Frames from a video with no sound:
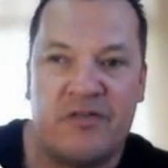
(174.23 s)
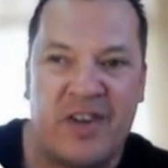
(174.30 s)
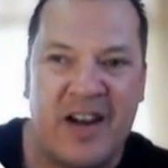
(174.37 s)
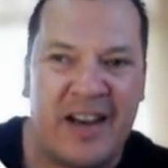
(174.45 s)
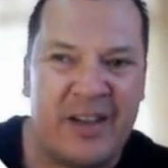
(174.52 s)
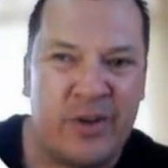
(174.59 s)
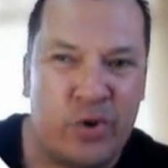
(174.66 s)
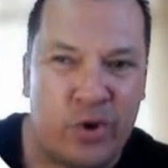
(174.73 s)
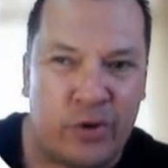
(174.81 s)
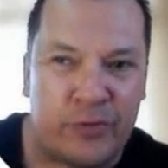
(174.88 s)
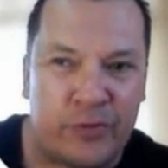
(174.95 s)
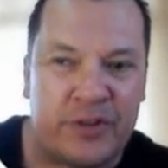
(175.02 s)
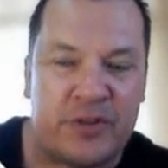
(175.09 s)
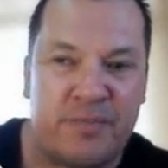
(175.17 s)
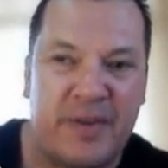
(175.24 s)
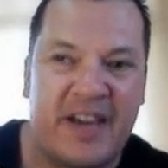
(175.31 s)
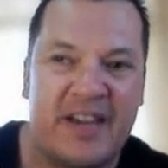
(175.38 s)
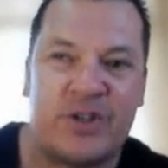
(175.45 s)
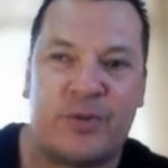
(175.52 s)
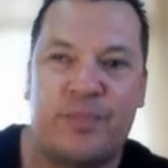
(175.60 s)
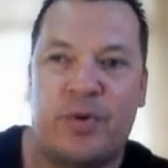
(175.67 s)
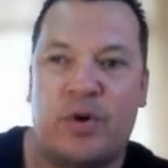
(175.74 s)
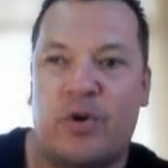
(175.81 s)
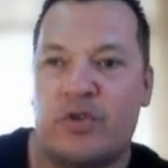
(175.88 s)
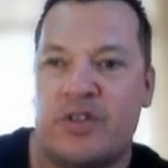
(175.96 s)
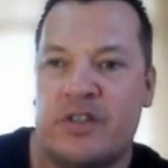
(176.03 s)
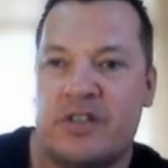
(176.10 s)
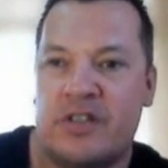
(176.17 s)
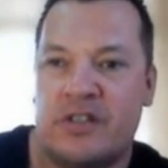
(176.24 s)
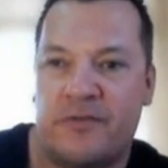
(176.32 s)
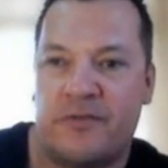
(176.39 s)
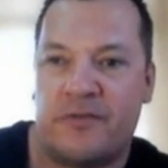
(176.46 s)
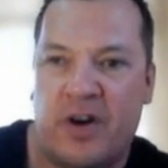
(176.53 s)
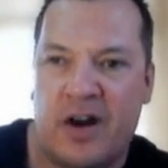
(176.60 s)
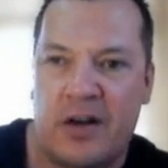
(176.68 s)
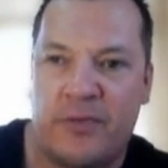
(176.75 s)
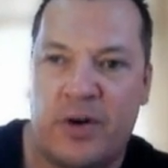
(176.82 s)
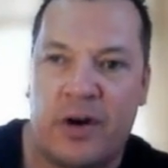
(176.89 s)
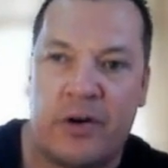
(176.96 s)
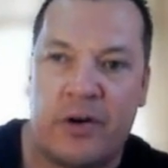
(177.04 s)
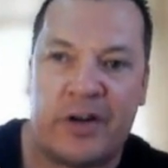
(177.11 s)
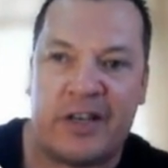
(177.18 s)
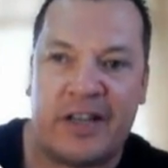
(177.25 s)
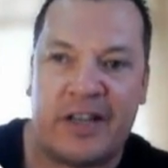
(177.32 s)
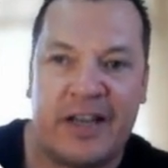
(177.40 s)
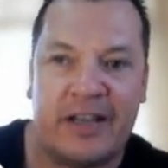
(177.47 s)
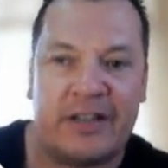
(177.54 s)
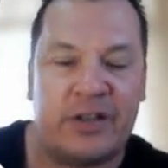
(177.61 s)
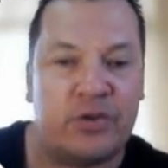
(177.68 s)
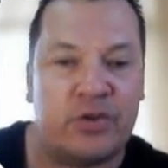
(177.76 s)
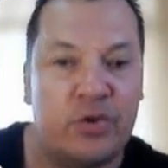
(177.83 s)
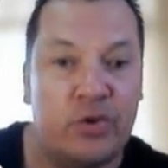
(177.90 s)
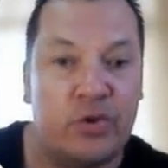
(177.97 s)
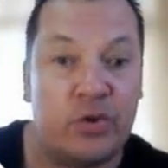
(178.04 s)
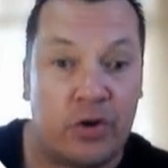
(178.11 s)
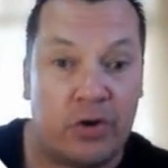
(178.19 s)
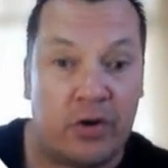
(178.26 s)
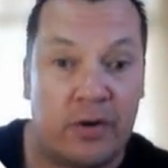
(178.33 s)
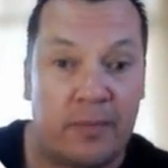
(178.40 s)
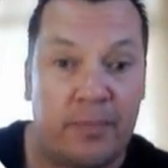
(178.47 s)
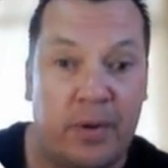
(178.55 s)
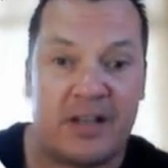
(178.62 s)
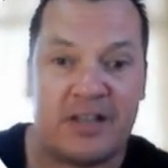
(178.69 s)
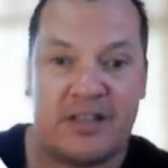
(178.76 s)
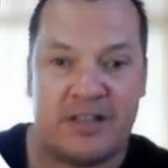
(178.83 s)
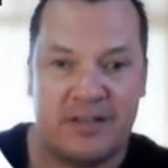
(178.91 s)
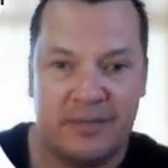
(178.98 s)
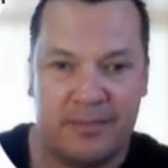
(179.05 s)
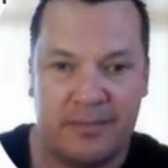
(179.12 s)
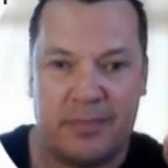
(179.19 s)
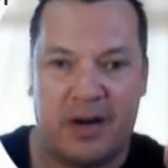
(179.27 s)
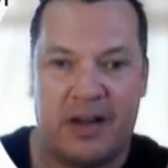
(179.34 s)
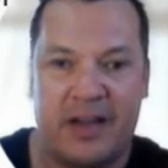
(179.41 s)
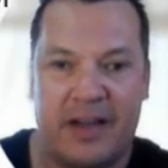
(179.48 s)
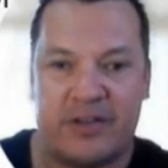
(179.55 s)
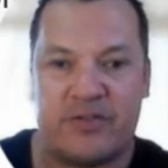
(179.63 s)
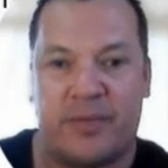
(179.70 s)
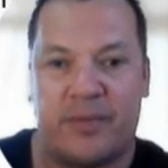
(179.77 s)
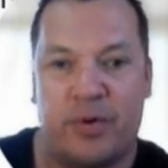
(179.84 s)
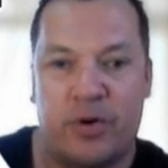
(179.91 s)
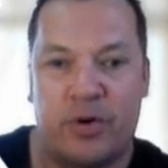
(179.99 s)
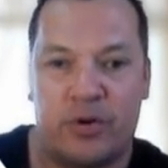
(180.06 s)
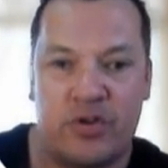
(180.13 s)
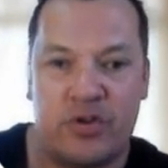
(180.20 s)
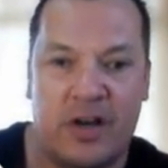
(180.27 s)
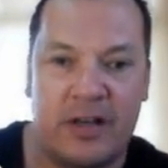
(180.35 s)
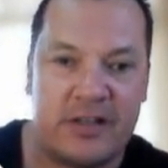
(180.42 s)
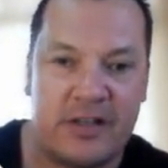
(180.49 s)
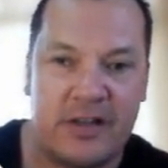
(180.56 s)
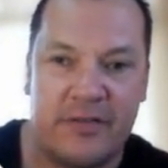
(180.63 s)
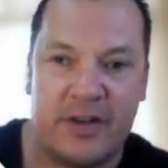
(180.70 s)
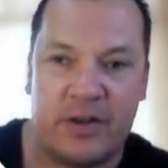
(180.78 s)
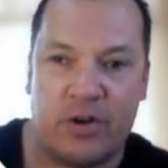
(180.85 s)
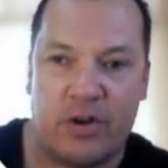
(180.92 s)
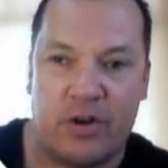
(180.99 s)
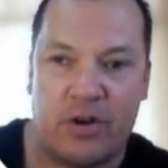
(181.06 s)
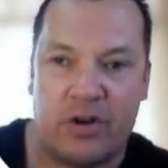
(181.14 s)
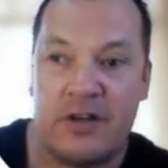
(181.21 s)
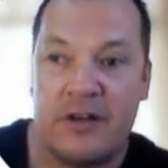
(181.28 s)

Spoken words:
Value of this basic bonuses is $582 plus my extra bonus $97.